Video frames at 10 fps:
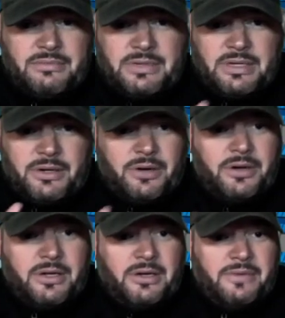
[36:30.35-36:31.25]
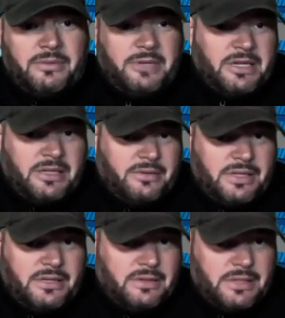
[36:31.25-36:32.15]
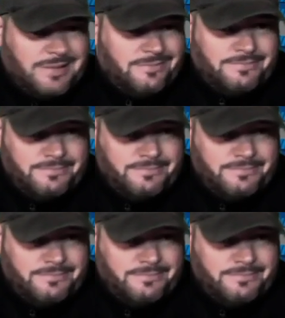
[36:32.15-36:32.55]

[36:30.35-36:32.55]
unheard of. I mean, other than like